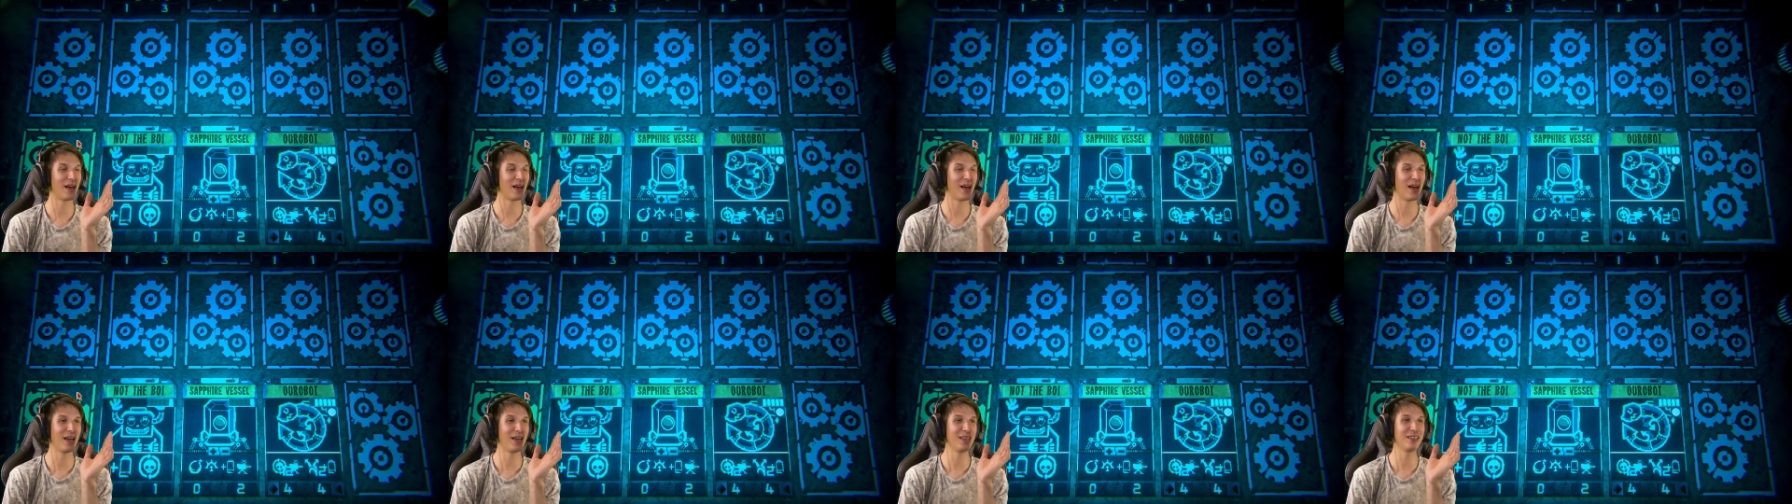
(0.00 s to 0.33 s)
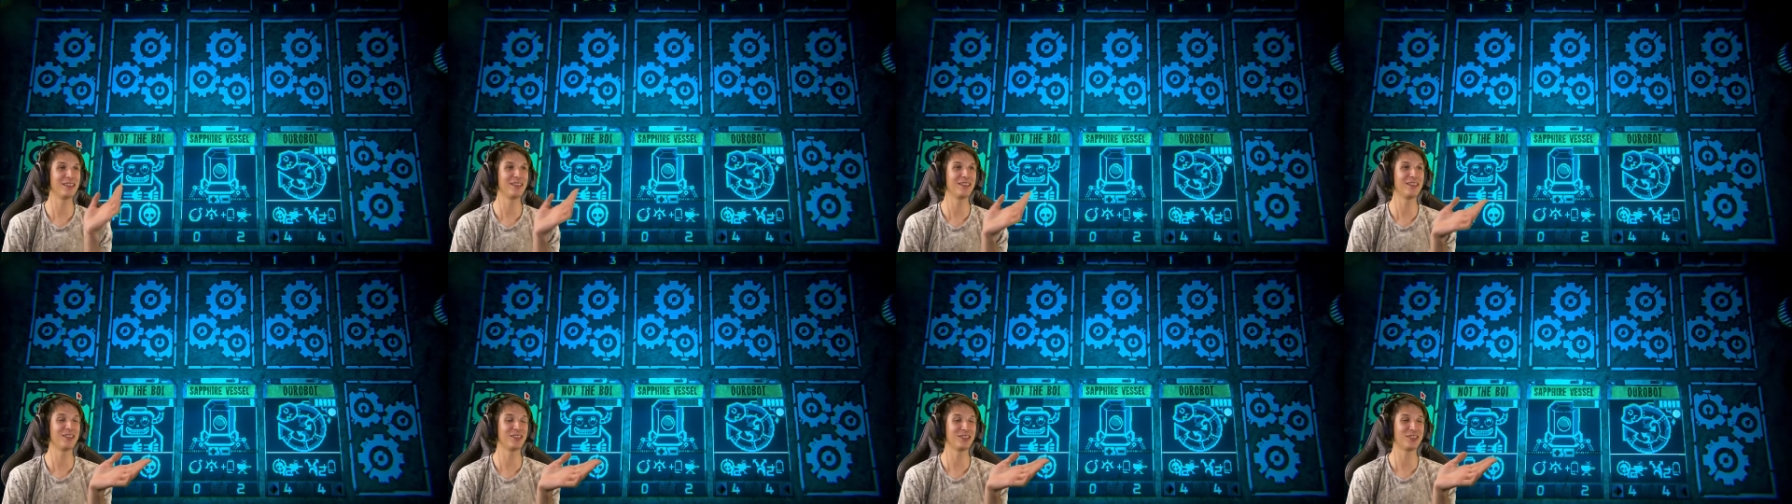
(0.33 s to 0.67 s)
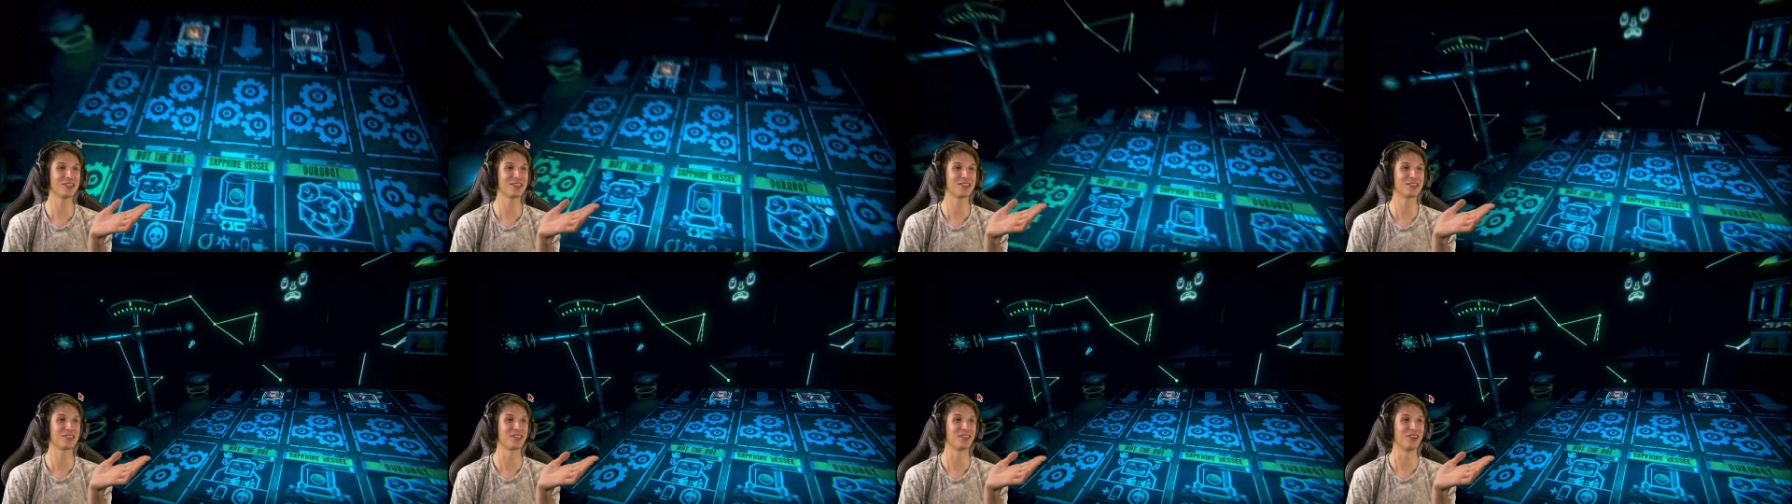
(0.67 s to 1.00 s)
I need
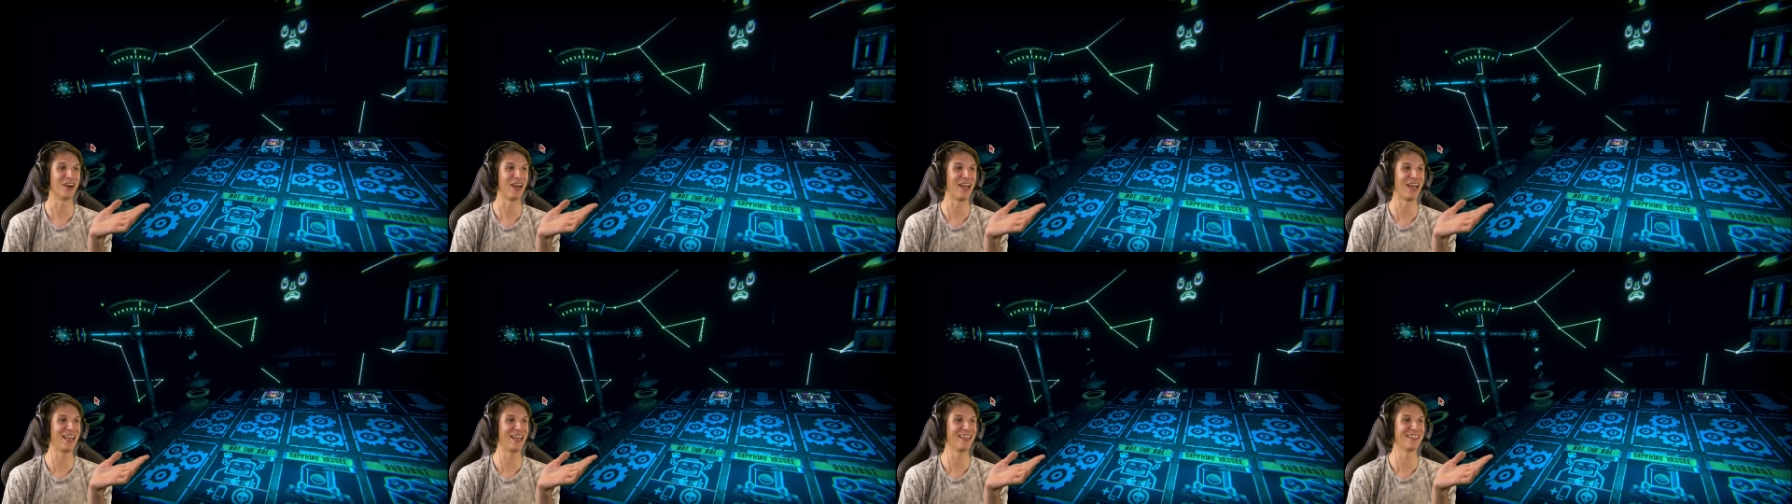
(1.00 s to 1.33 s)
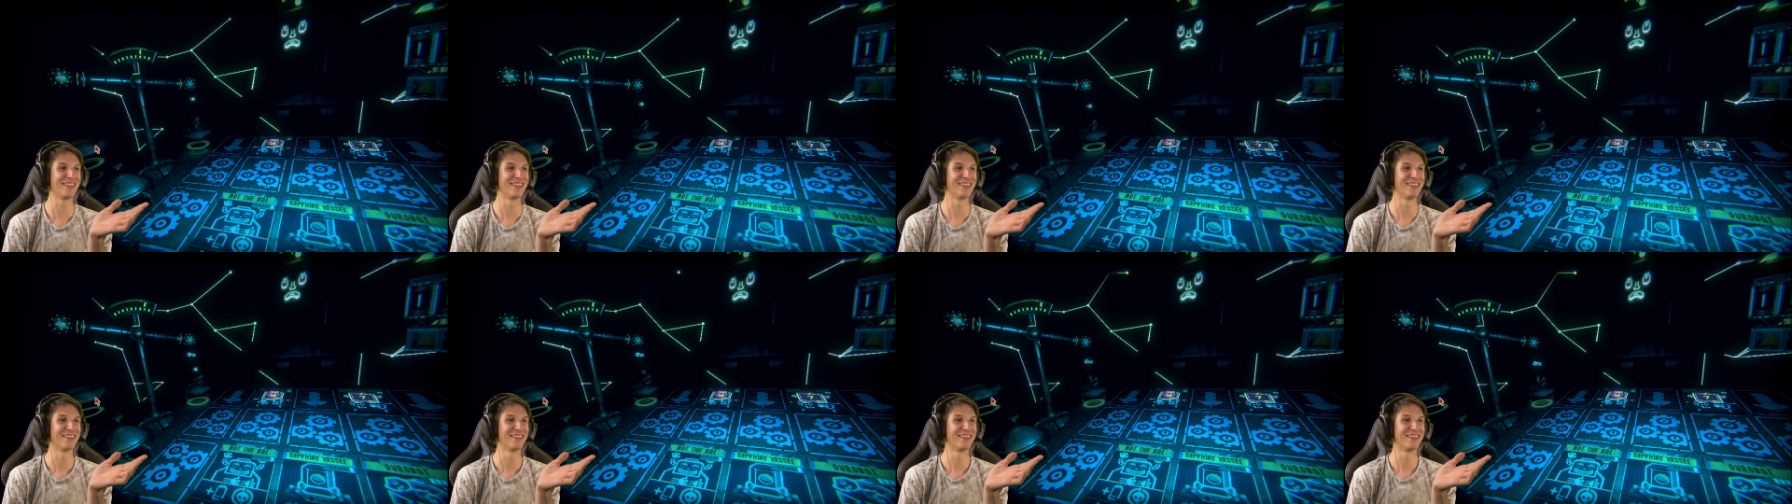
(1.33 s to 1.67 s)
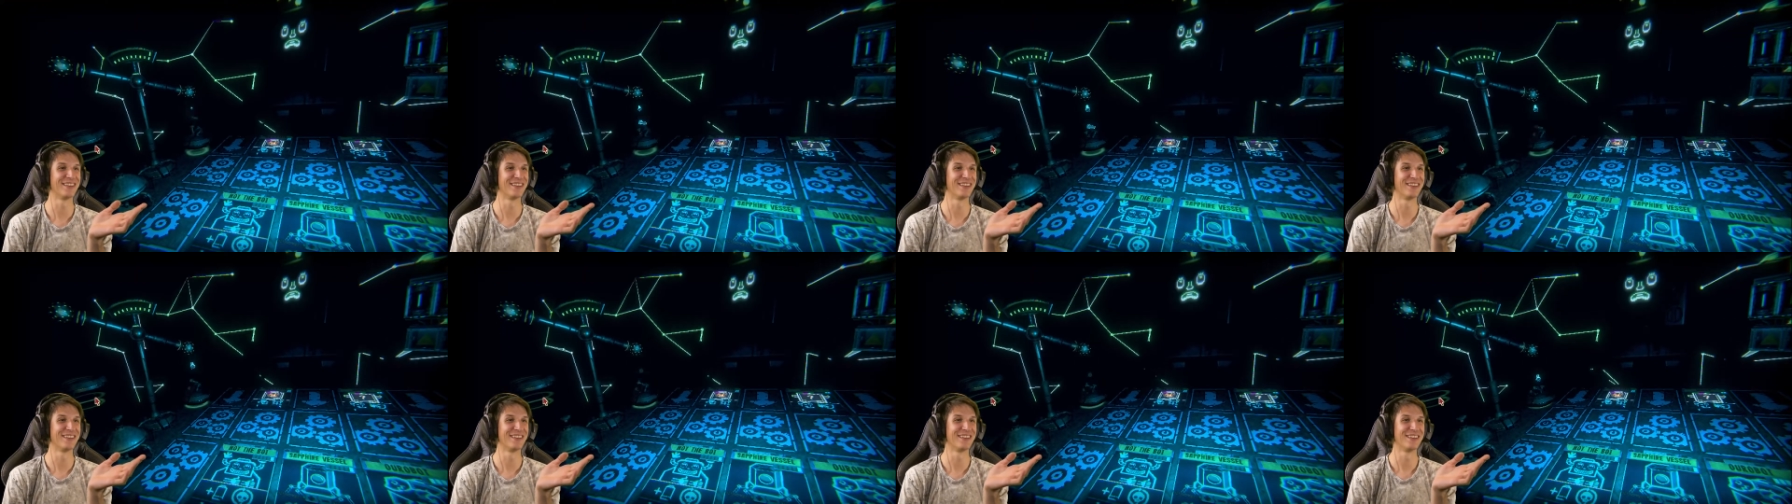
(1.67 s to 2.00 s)
this to end.
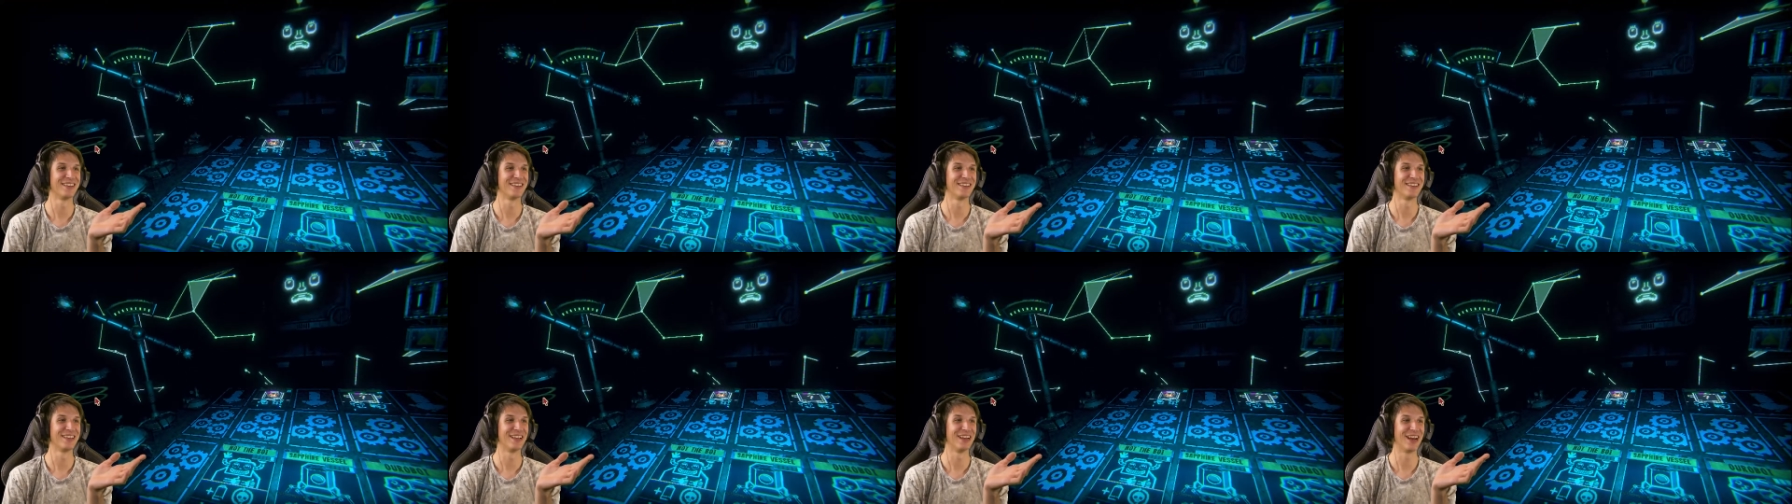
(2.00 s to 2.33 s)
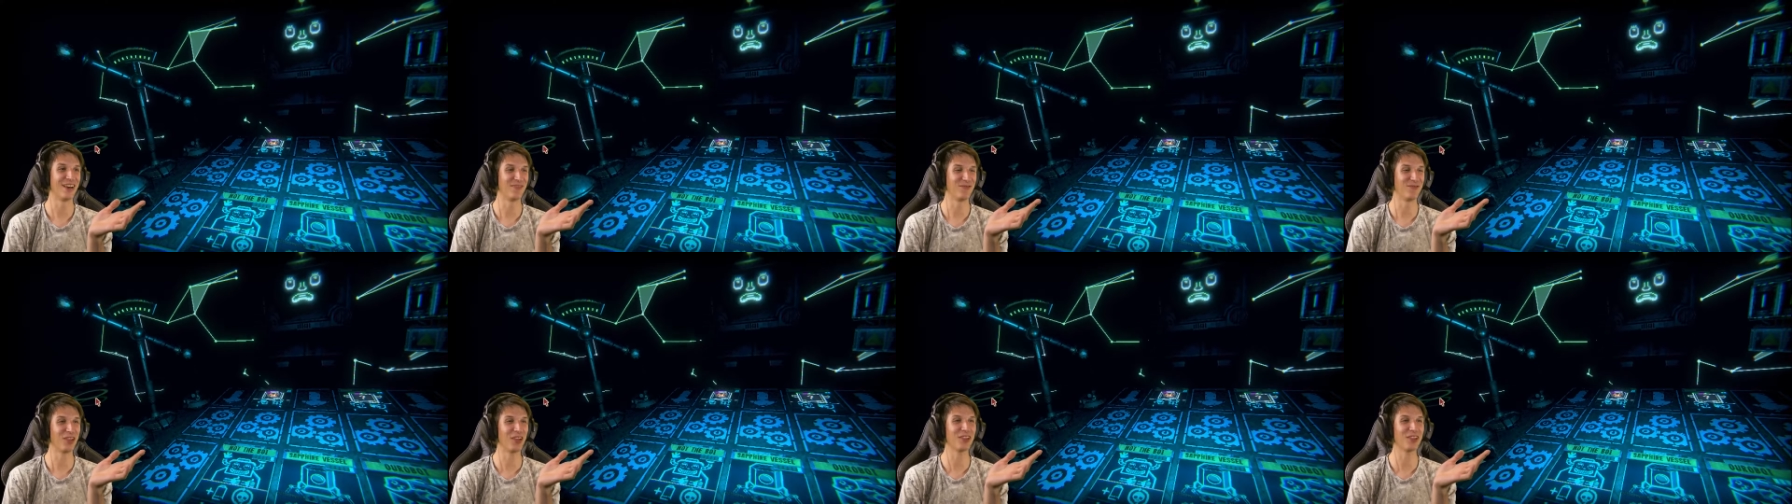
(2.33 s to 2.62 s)
I'm